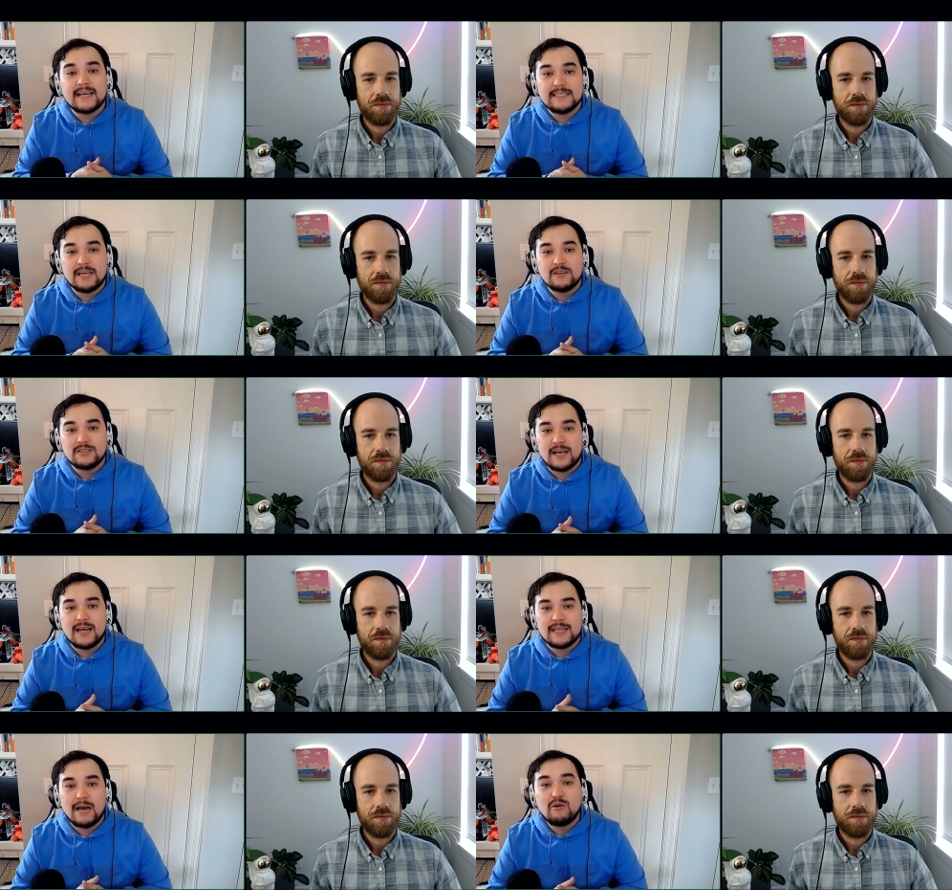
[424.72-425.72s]
Speaker 1: Excel
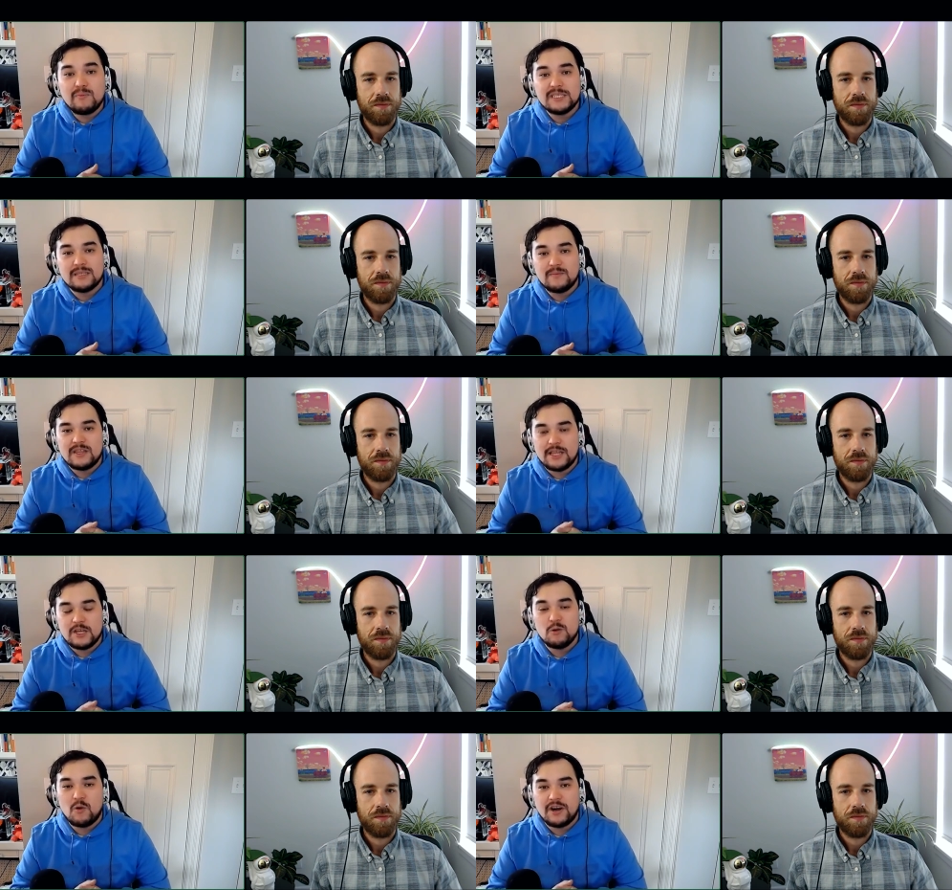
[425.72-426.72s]
side, and that would be something
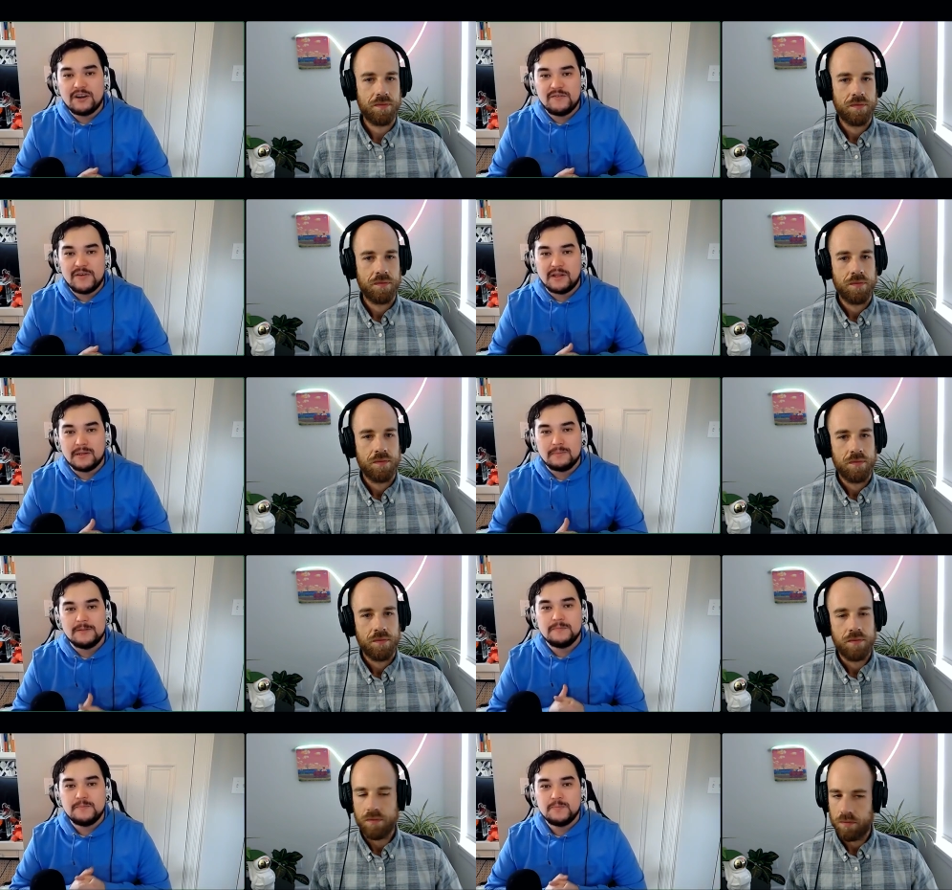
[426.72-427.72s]
that you'd want to develop.
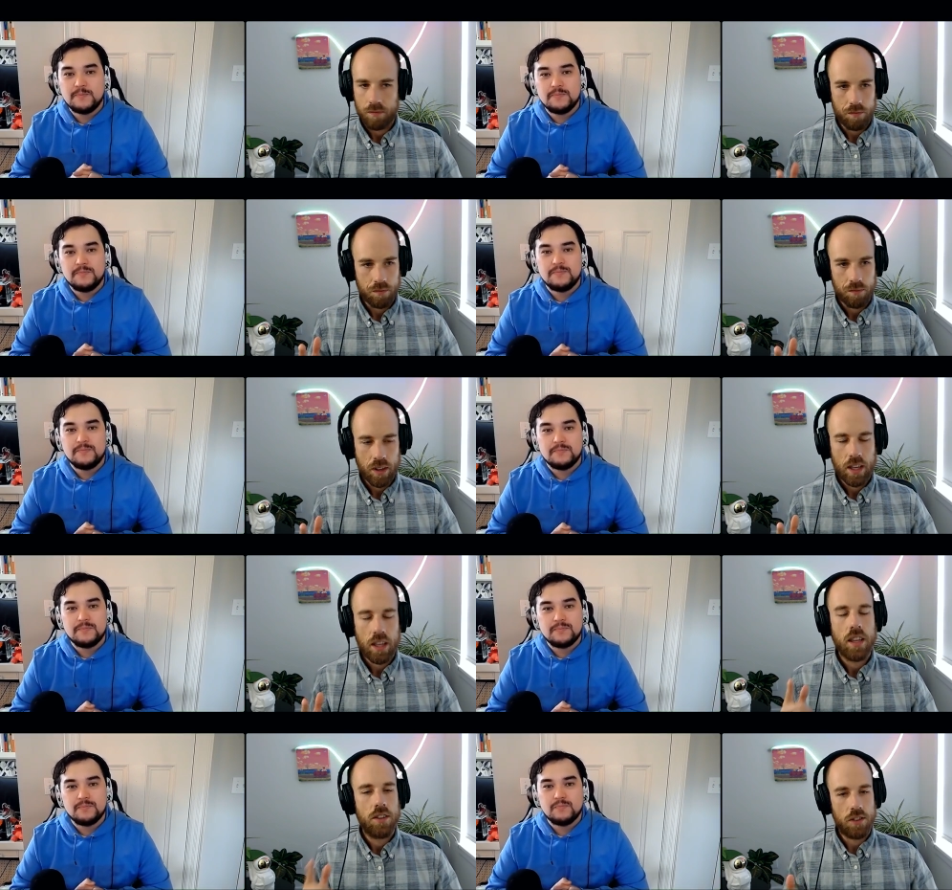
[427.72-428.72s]

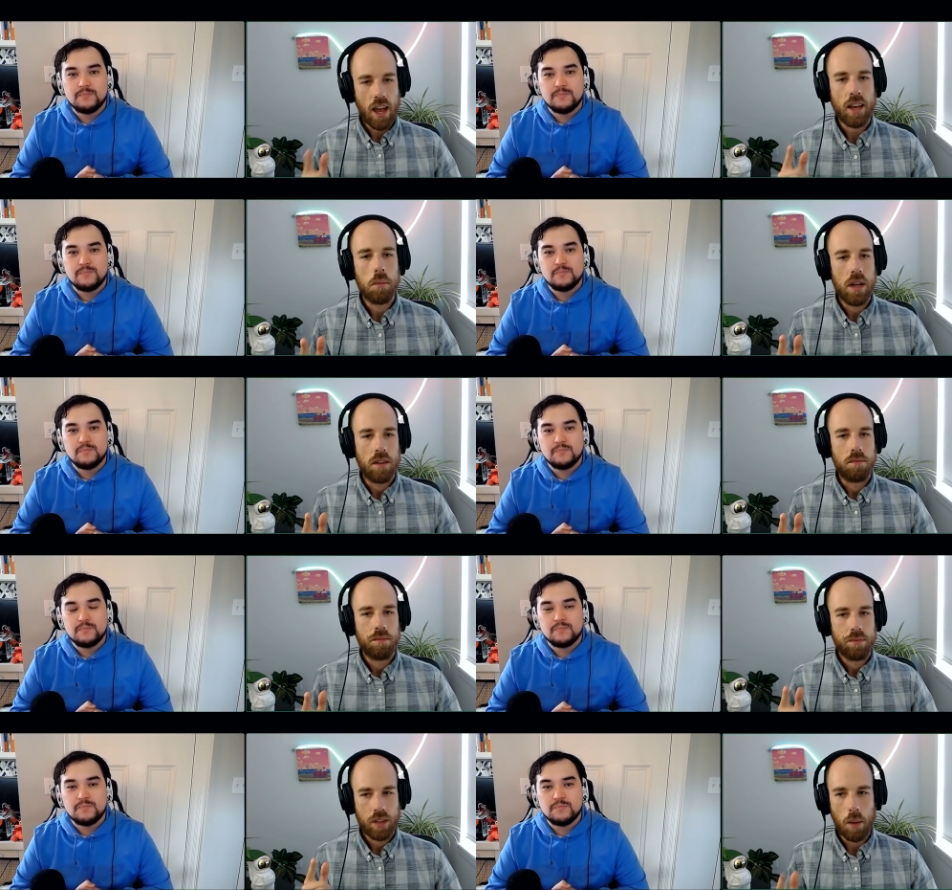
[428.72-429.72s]
Speaker 2: Zach Mid,
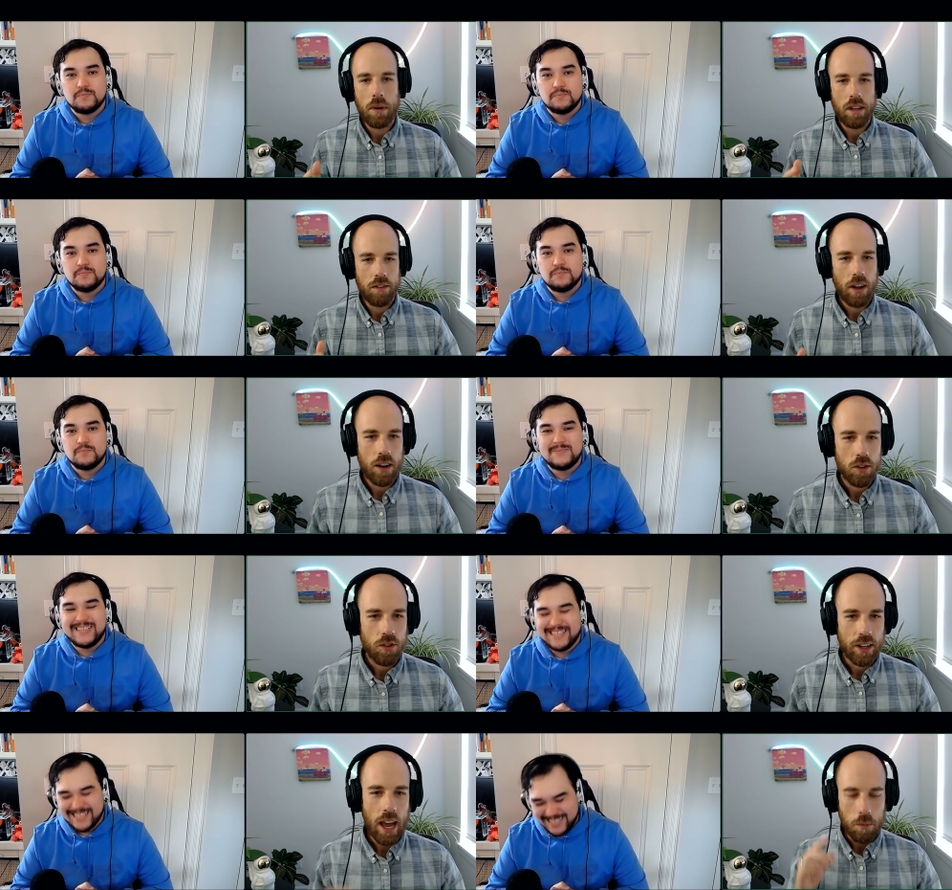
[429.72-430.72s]
coming to the finals
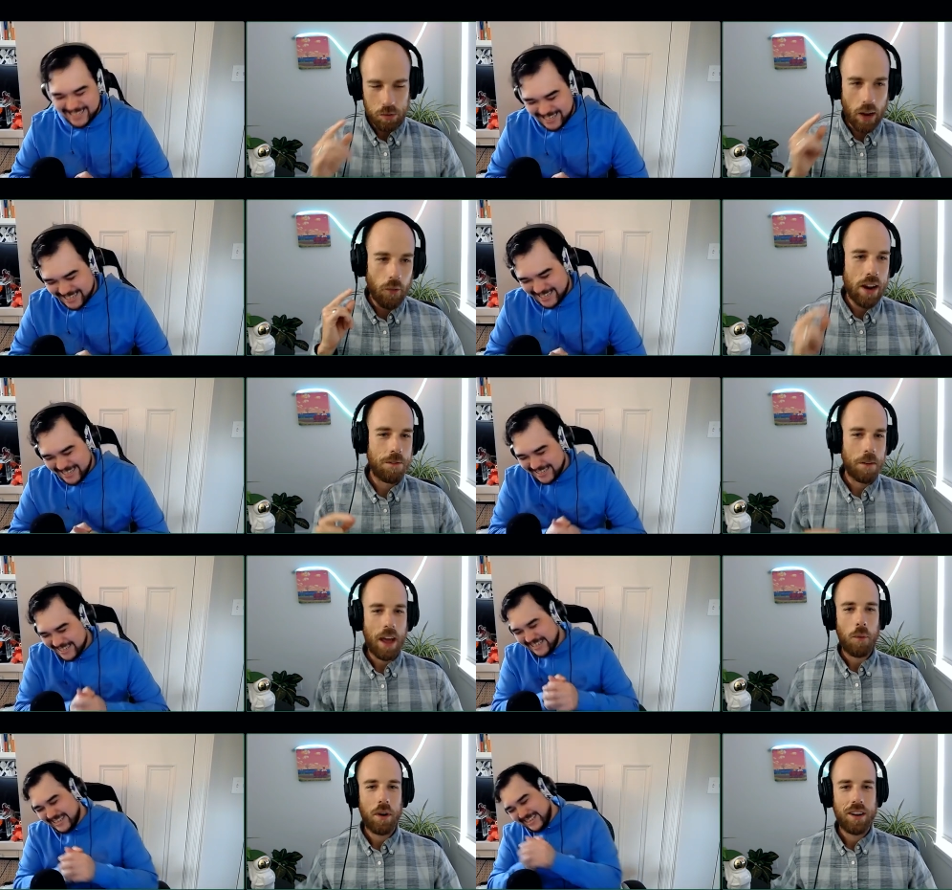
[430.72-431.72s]
for Caps. Get ready for
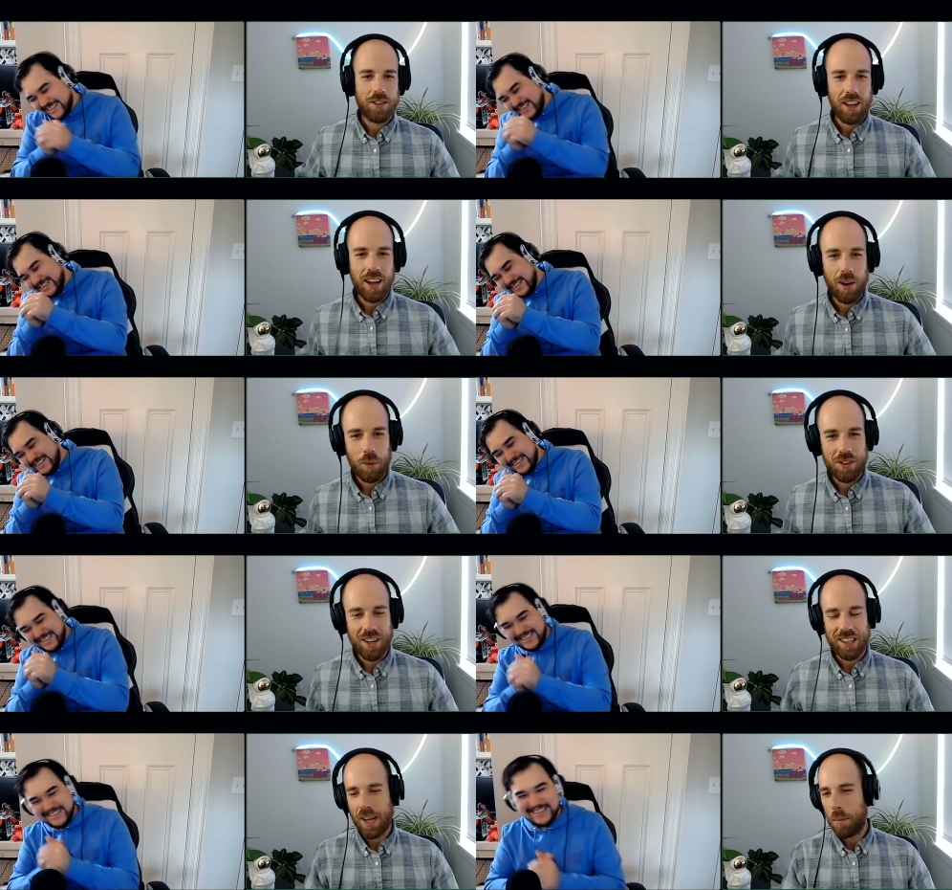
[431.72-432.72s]
that one as uh, we see
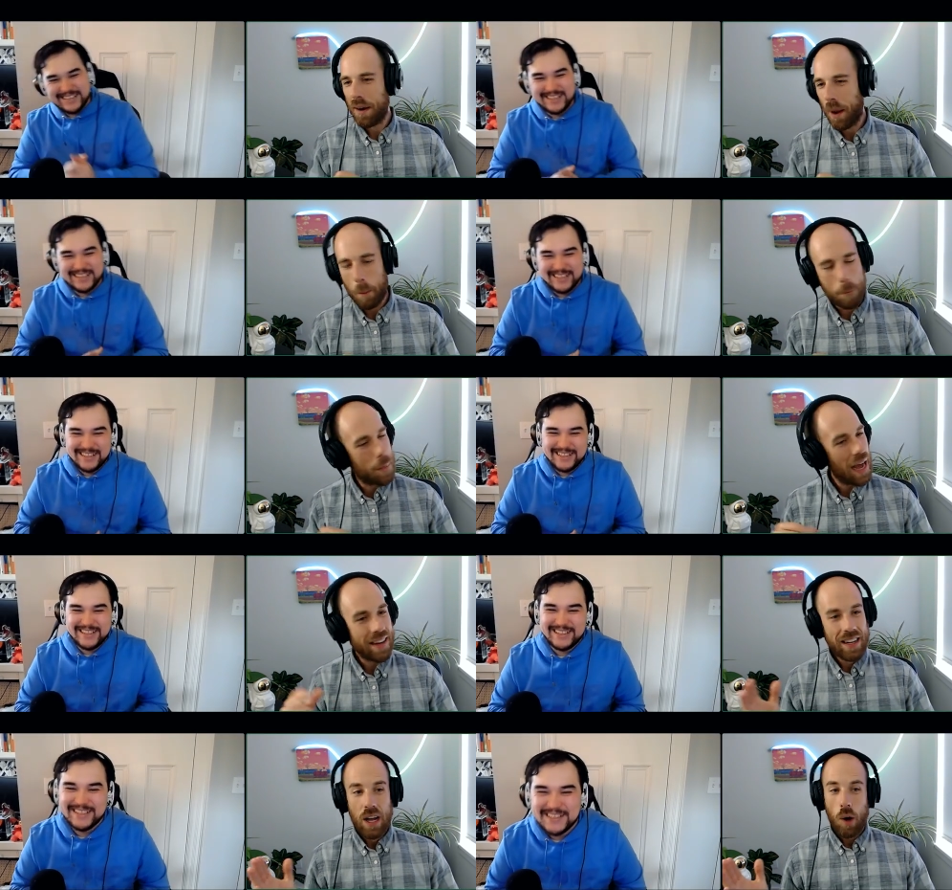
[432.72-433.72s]
it coming out. But
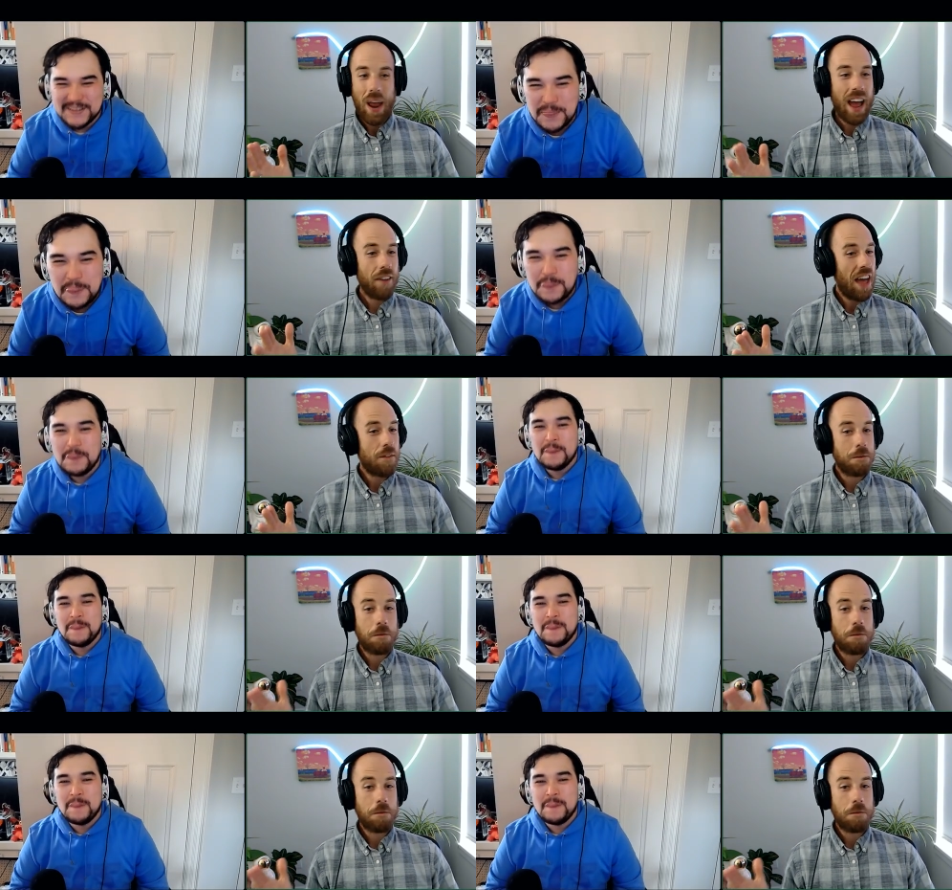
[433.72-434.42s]
we have that